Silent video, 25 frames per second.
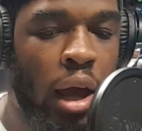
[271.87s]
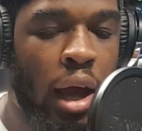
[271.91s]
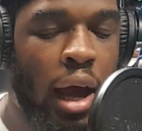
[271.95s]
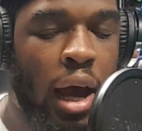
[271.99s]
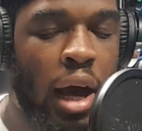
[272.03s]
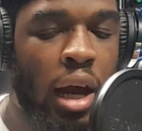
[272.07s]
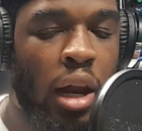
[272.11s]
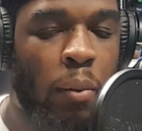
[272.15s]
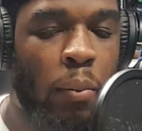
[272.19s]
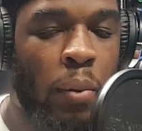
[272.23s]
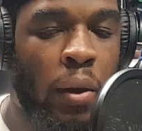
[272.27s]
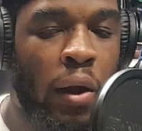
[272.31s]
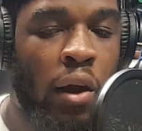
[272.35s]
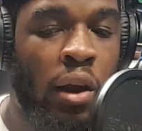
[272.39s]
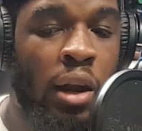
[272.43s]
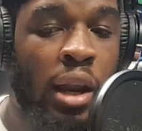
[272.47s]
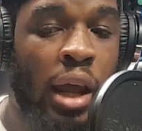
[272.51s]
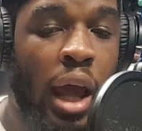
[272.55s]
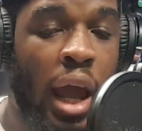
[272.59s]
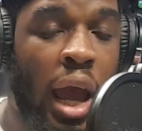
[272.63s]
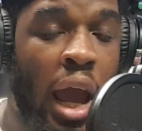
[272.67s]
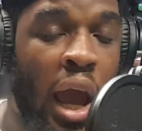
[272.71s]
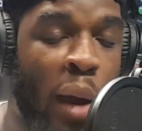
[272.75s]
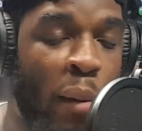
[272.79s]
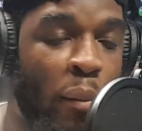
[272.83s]
And
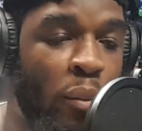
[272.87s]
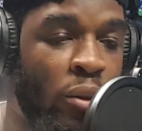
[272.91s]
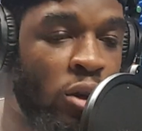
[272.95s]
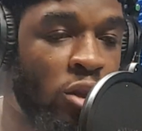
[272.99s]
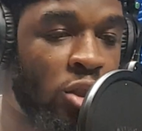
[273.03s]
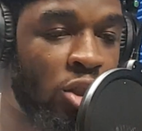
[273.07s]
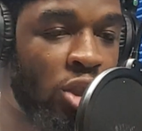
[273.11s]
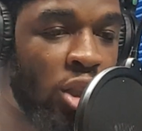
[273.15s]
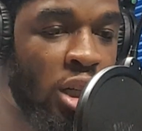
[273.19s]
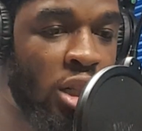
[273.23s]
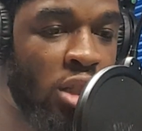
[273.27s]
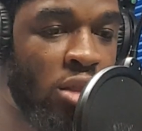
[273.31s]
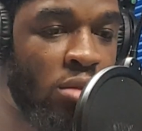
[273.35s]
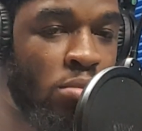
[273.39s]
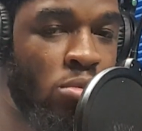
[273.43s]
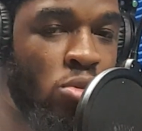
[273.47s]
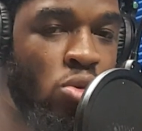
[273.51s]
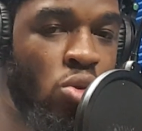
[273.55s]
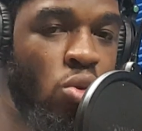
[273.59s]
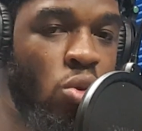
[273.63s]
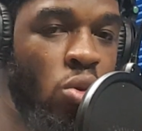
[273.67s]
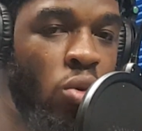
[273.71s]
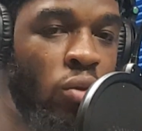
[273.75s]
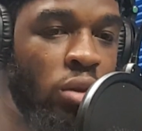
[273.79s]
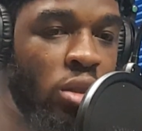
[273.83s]
apparently Amber just
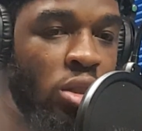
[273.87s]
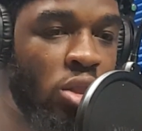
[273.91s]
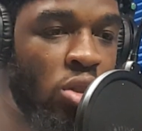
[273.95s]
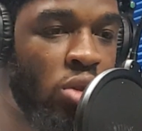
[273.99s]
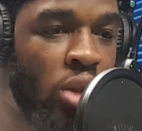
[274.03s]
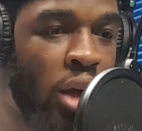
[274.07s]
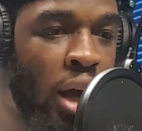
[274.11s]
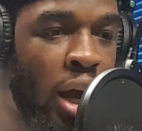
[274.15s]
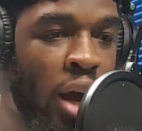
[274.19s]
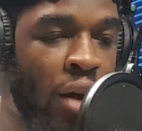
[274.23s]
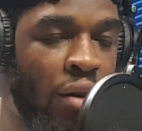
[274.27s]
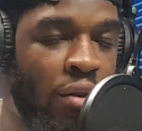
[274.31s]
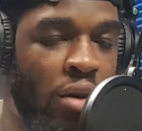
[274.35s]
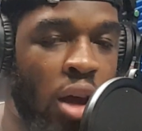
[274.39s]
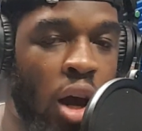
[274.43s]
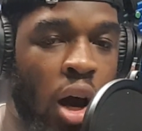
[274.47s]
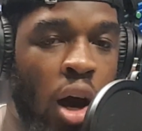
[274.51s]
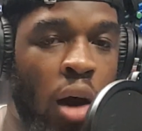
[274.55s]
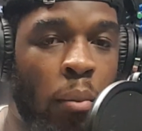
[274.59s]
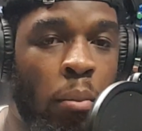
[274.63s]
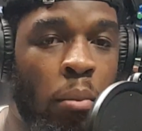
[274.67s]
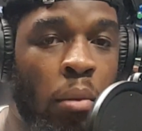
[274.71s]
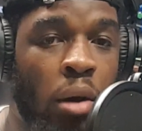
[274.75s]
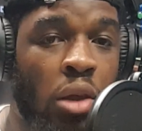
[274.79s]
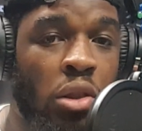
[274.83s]
moved to the area
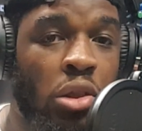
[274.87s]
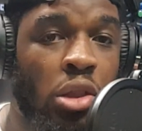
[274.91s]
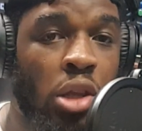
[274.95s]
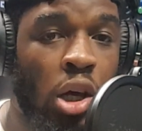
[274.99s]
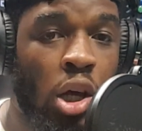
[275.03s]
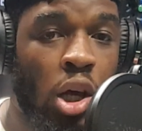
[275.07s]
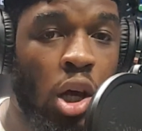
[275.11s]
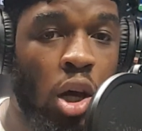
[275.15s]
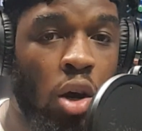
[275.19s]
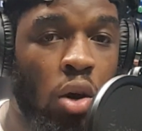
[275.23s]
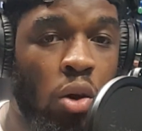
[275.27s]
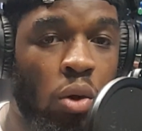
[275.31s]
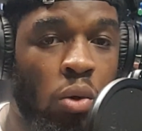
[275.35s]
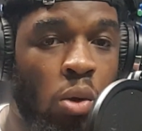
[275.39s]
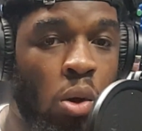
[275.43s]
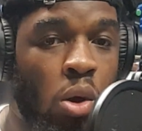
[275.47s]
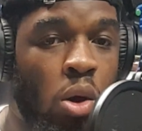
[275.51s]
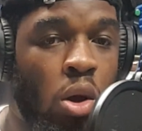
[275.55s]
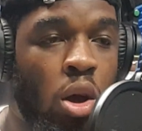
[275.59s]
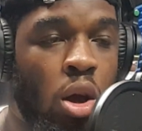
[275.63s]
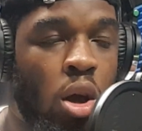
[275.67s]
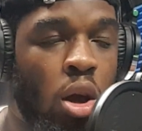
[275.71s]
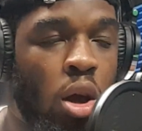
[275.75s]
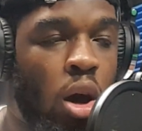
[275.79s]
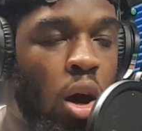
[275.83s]
a month ago,
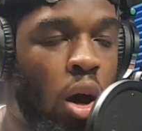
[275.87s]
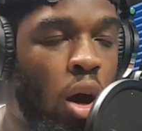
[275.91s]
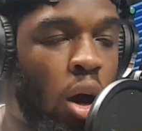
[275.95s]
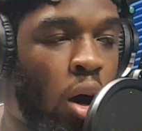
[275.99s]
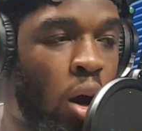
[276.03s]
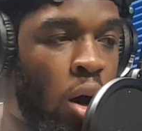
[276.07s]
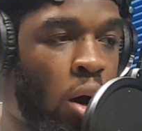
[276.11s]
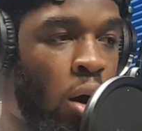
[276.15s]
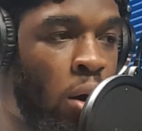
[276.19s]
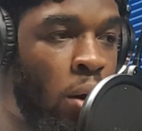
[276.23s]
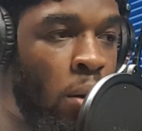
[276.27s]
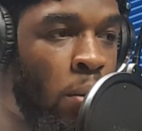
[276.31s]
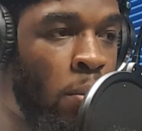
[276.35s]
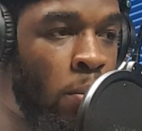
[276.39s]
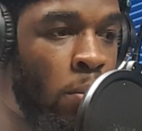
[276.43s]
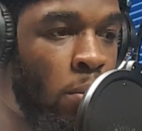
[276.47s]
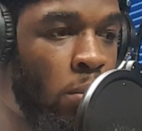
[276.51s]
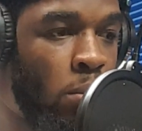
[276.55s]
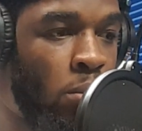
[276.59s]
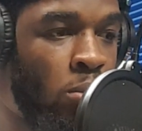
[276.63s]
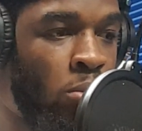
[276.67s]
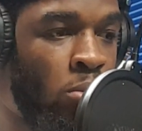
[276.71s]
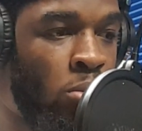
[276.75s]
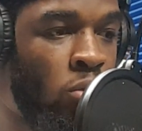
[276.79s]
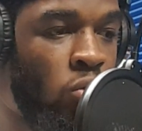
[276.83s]

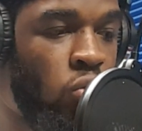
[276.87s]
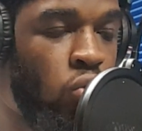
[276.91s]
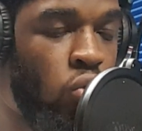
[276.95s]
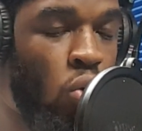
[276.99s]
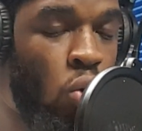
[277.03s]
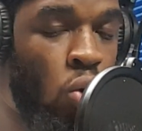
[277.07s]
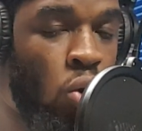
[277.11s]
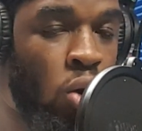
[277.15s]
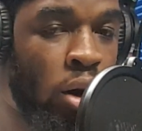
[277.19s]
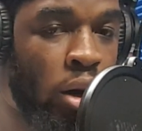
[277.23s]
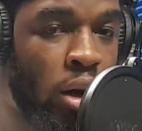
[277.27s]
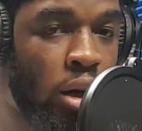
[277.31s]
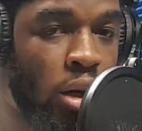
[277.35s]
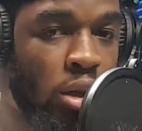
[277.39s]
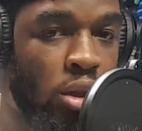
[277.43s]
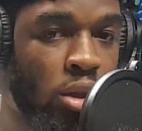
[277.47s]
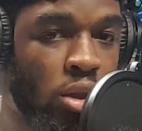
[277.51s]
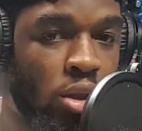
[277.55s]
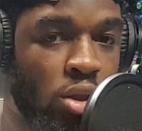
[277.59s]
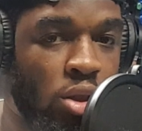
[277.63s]
before